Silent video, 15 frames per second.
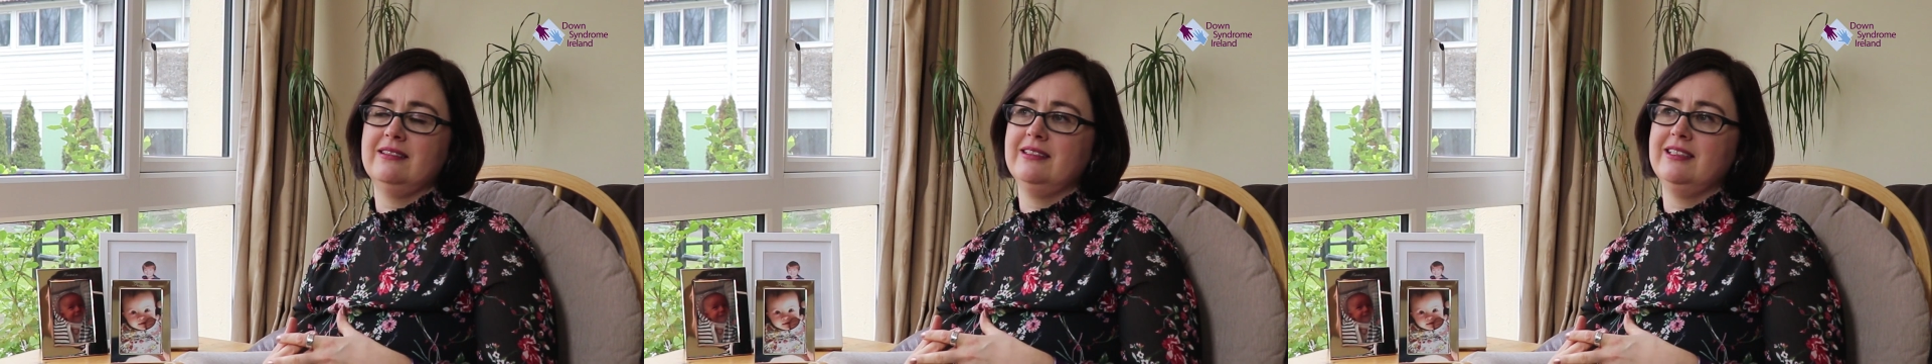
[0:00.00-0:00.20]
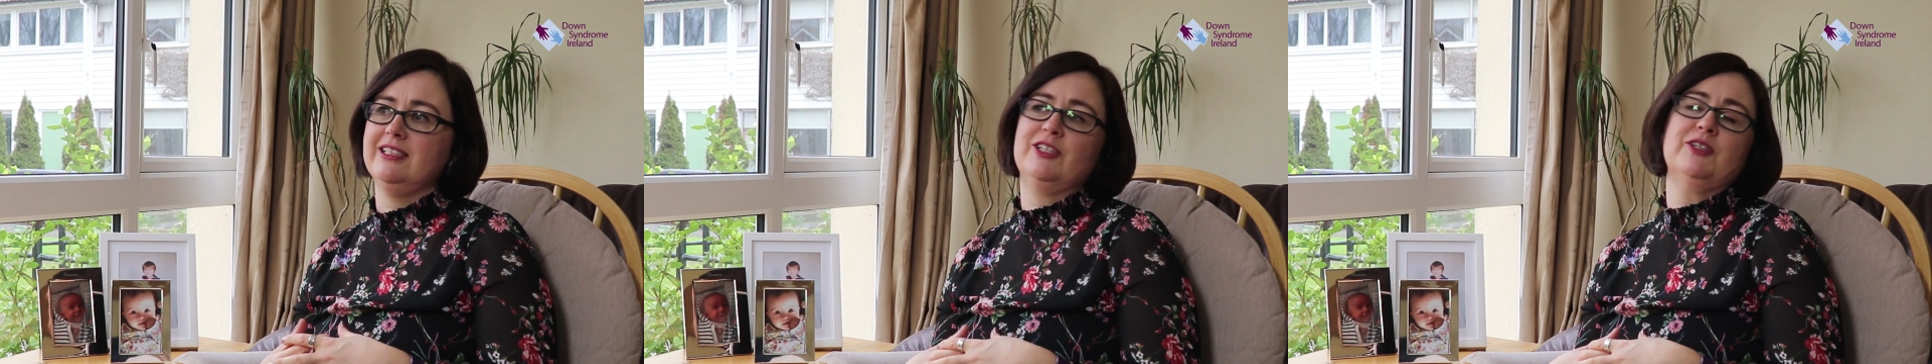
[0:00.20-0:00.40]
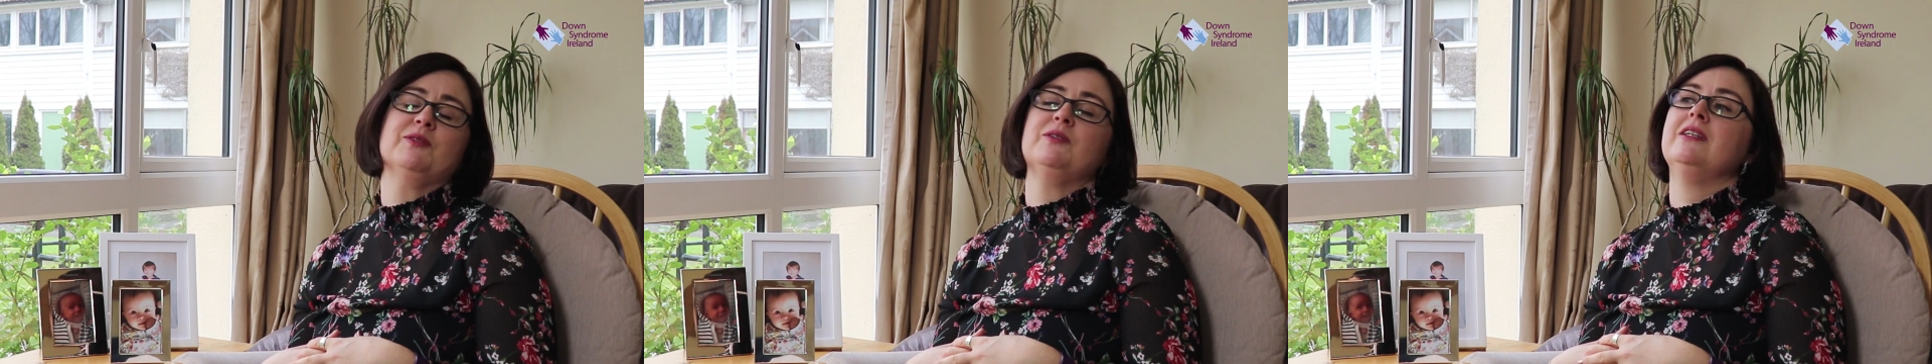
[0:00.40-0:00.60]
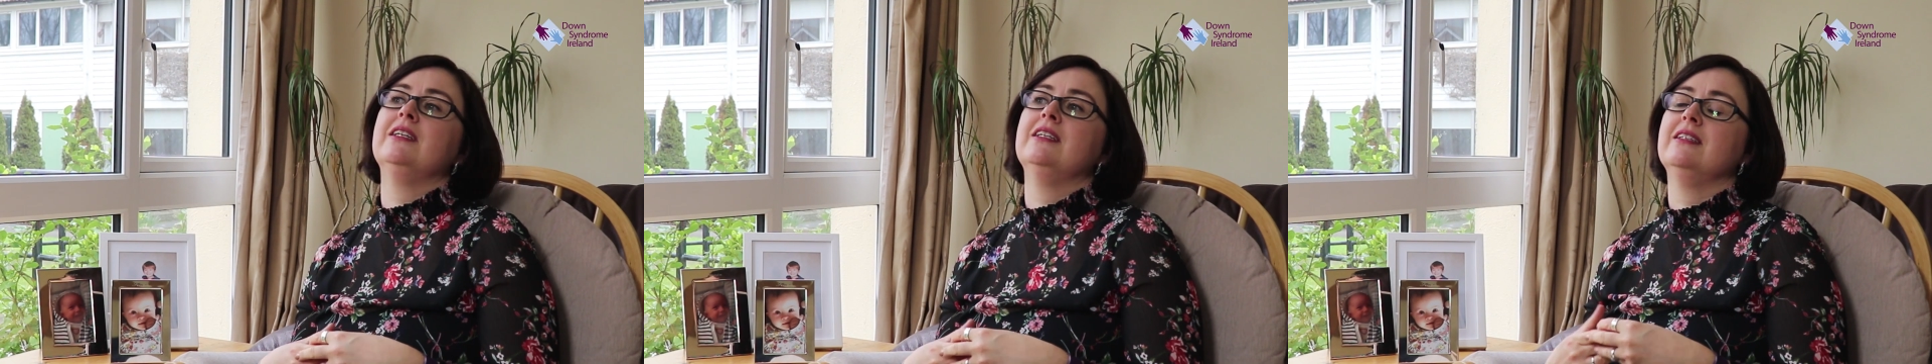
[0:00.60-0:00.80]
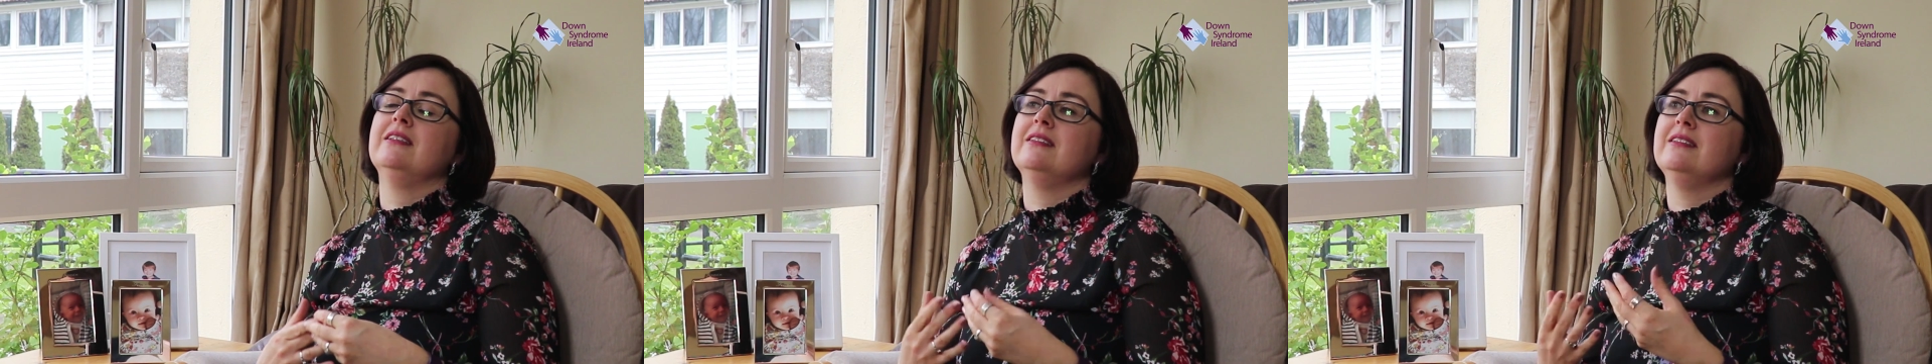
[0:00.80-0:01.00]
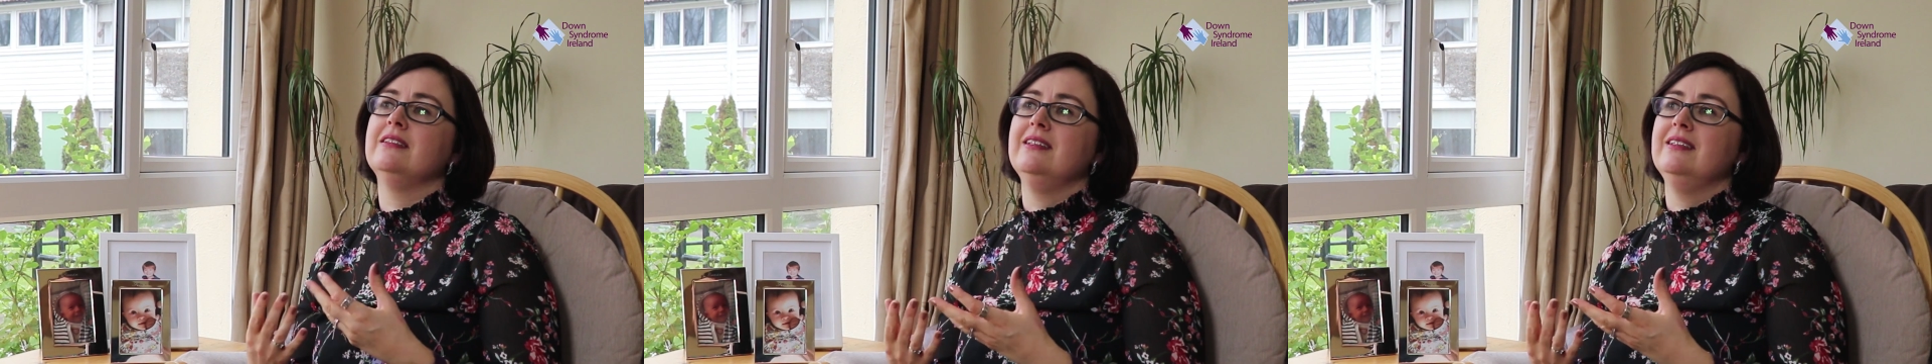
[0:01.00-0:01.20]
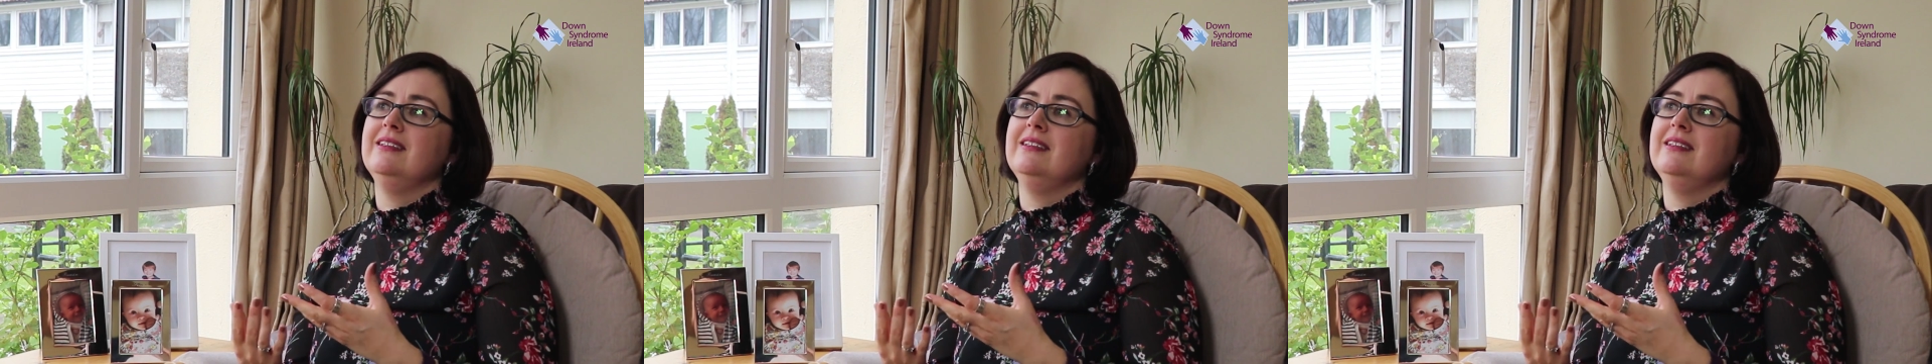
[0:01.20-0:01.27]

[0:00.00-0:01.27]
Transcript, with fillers: you know, her